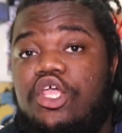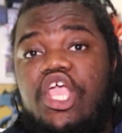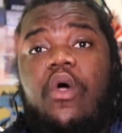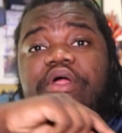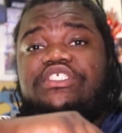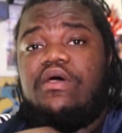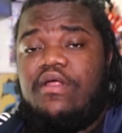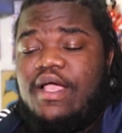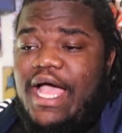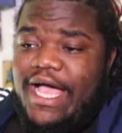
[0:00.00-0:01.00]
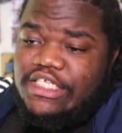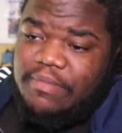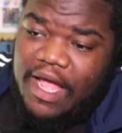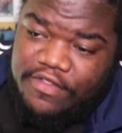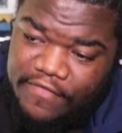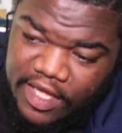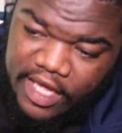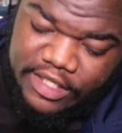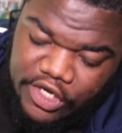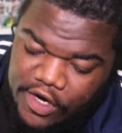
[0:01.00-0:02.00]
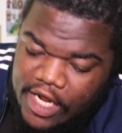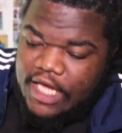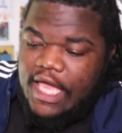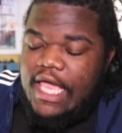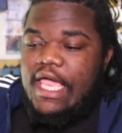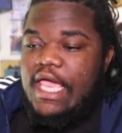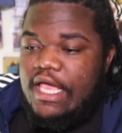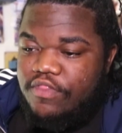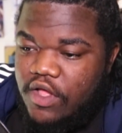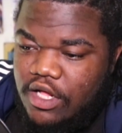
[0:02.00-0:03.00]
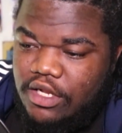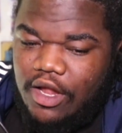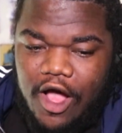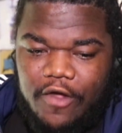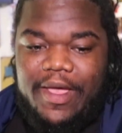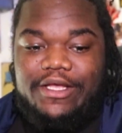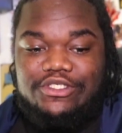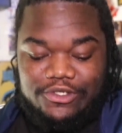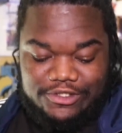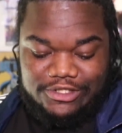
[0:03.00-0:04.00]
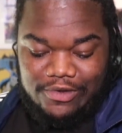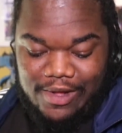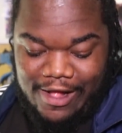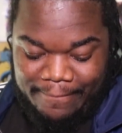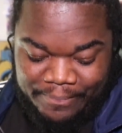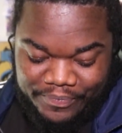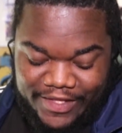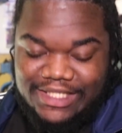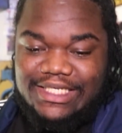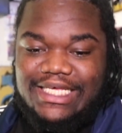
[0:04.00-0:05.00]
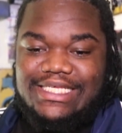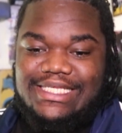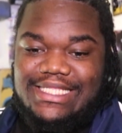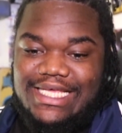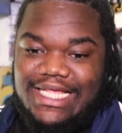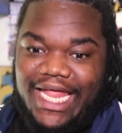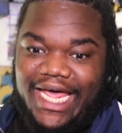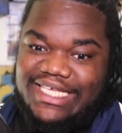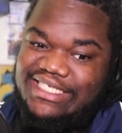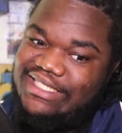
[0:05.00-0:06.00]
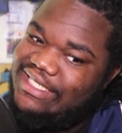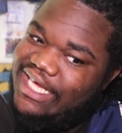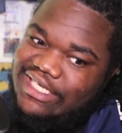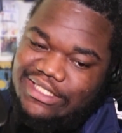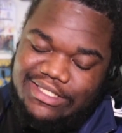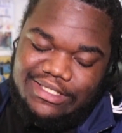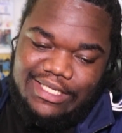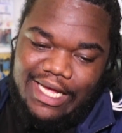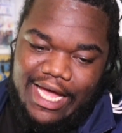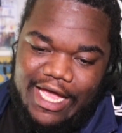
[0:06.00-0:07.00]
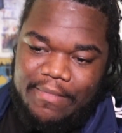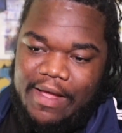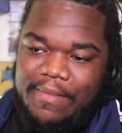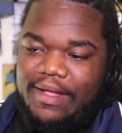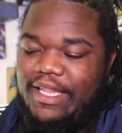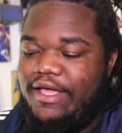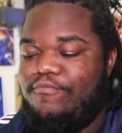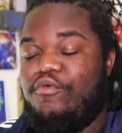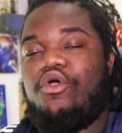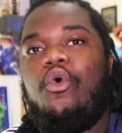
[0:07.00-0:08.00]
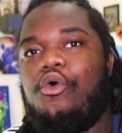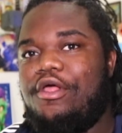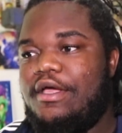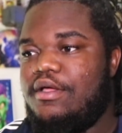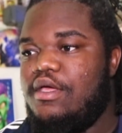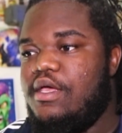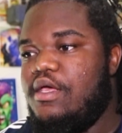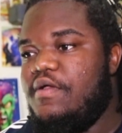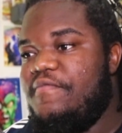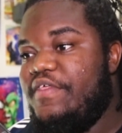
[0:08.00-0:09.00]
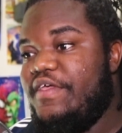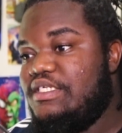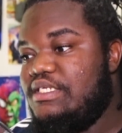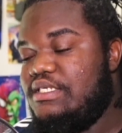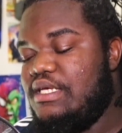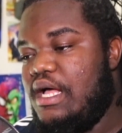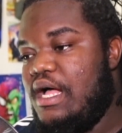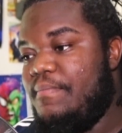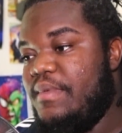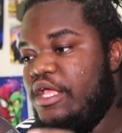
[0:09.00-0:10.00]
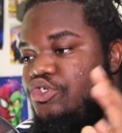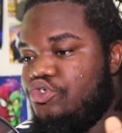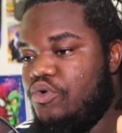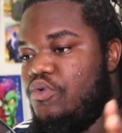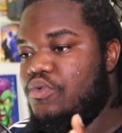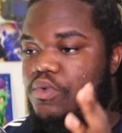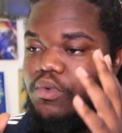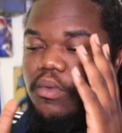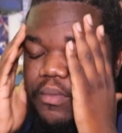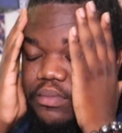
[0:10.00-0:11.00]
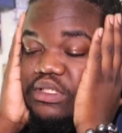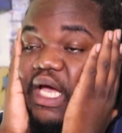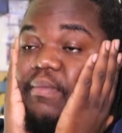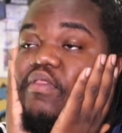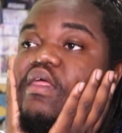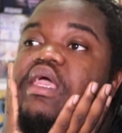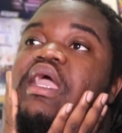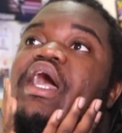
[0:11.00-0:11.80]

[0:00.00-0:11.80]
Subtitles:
Yo, what is going on, guys? Matthew V. Haynes here, aka the Clockmaster. So this is the like sixth time I'm like recording this intro type thing.